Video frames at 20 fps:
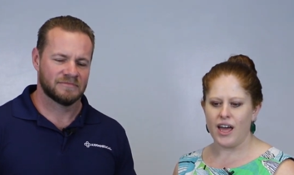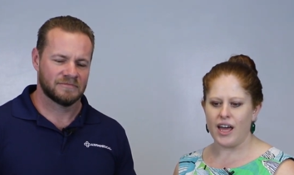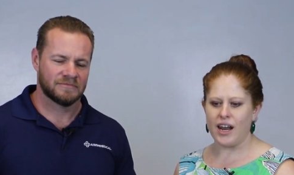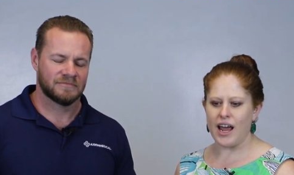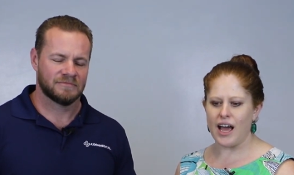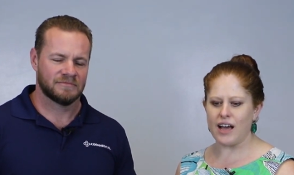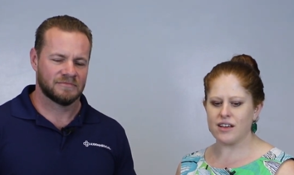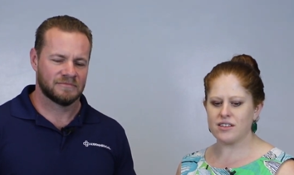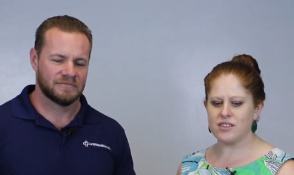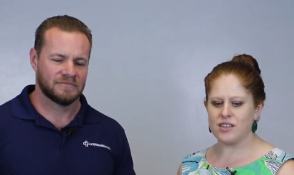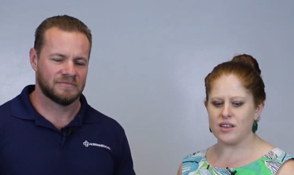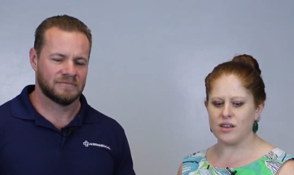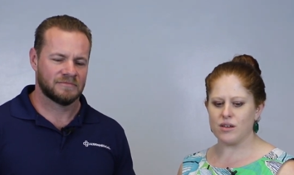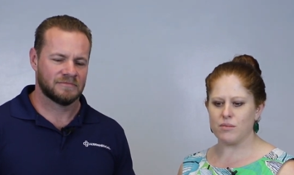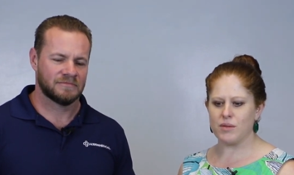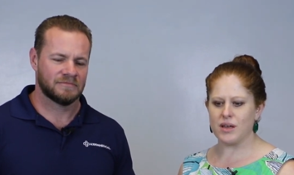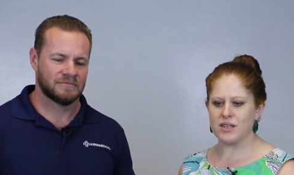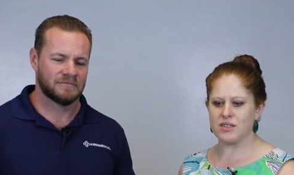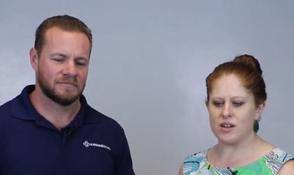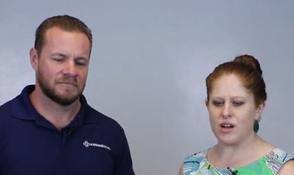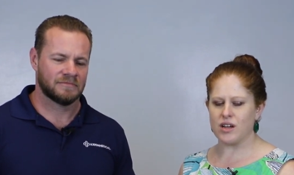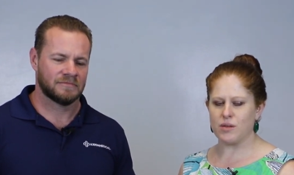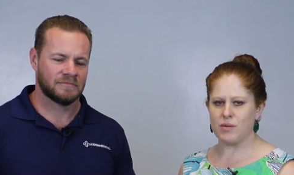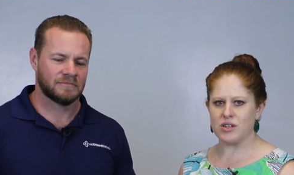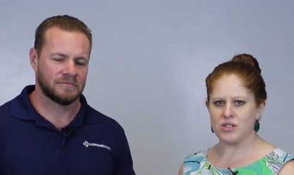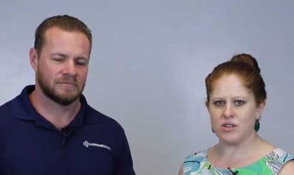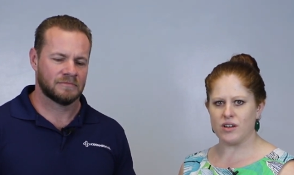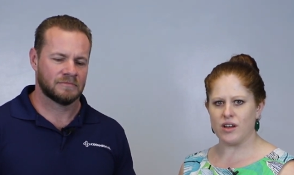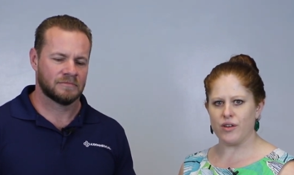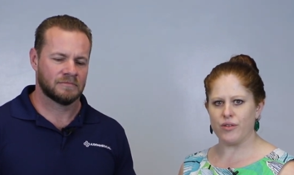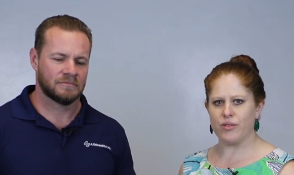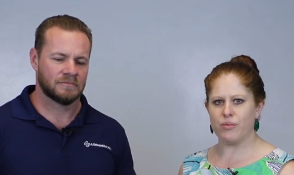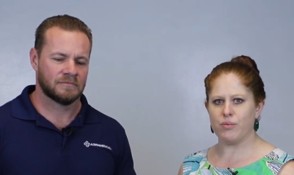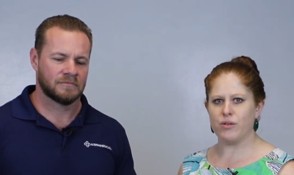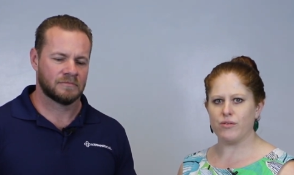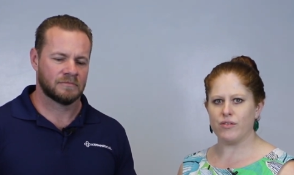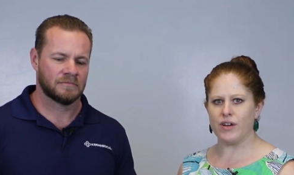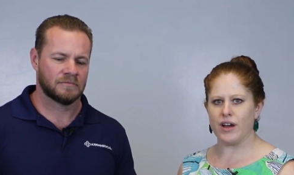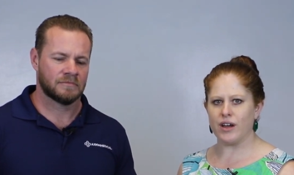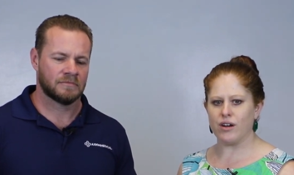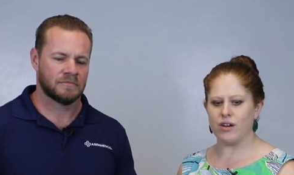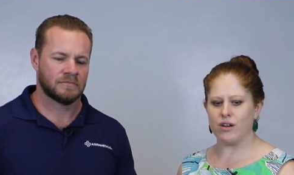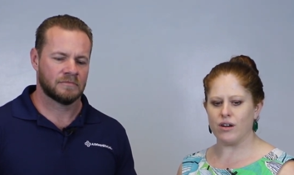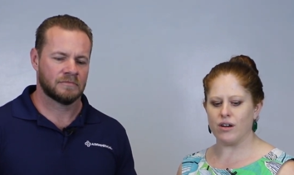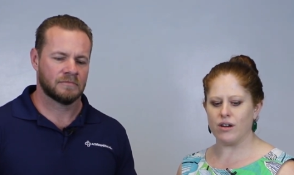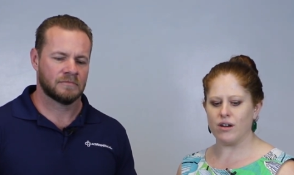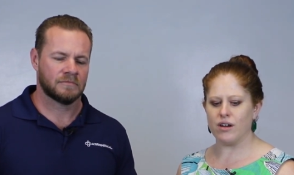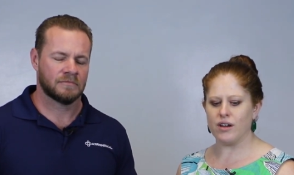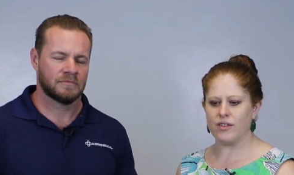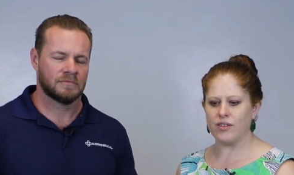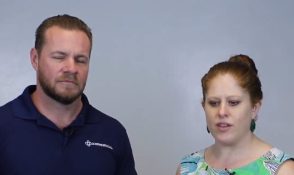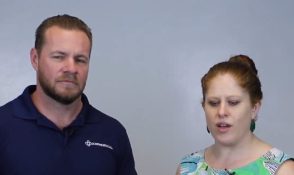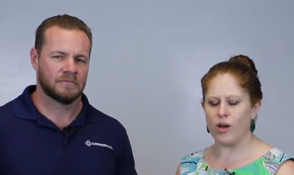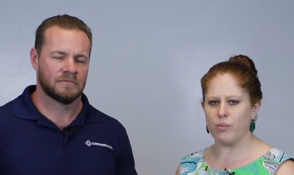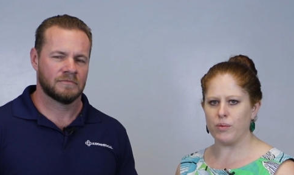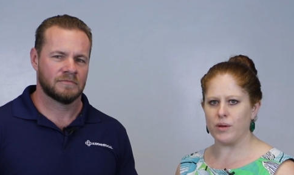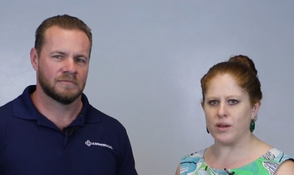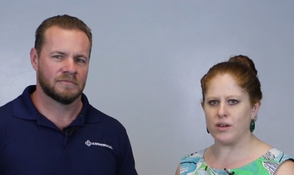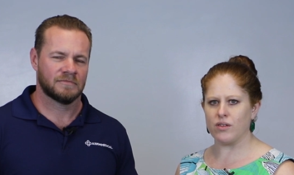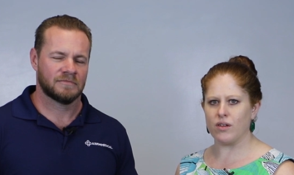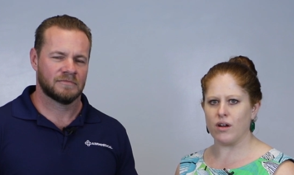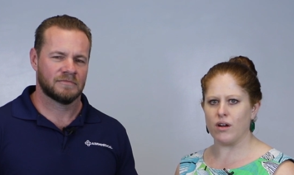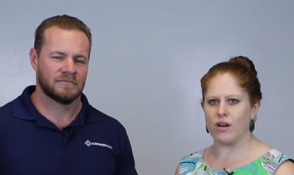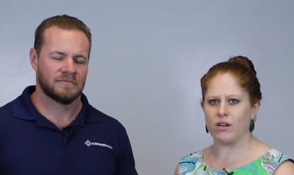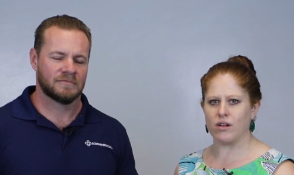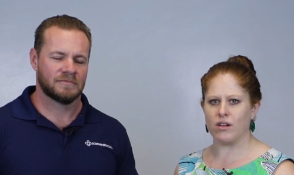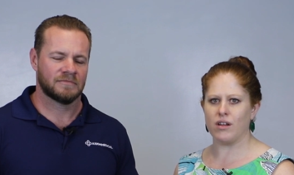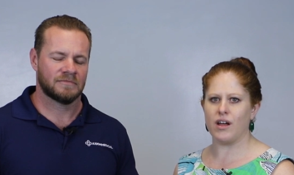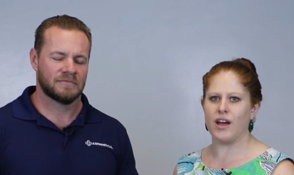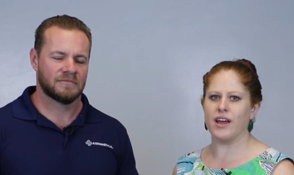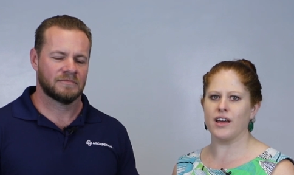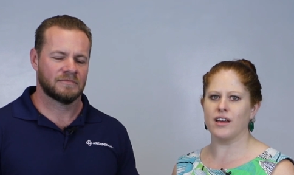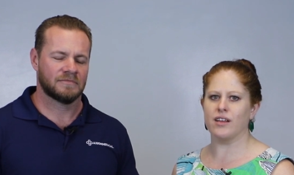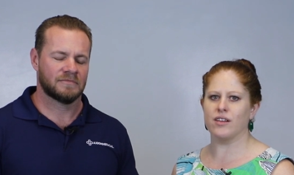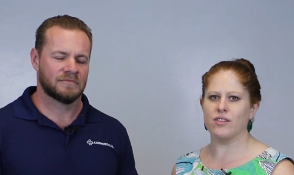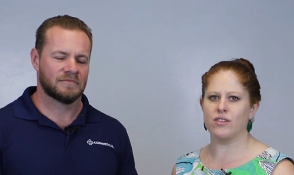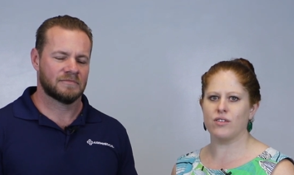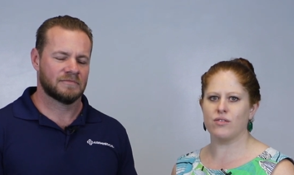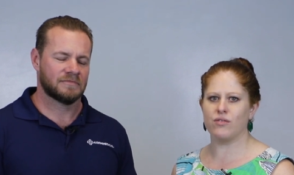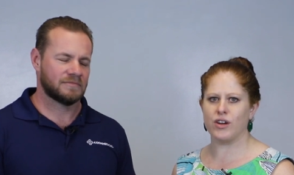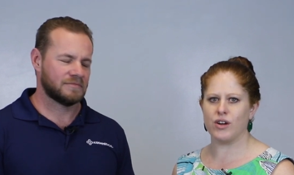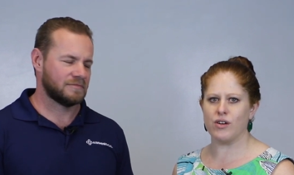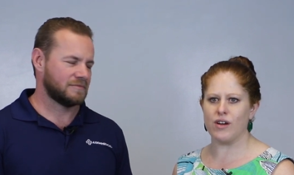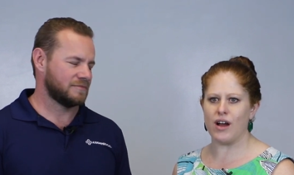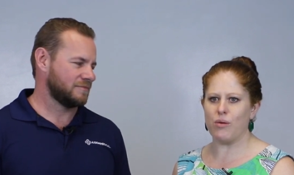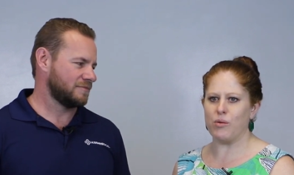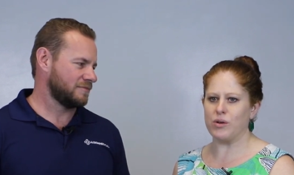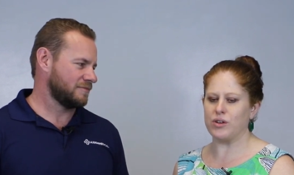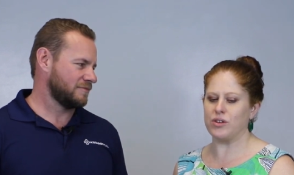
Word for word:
Speaker 1: and Axiom, as an occupational health provider, is helping our clients figure out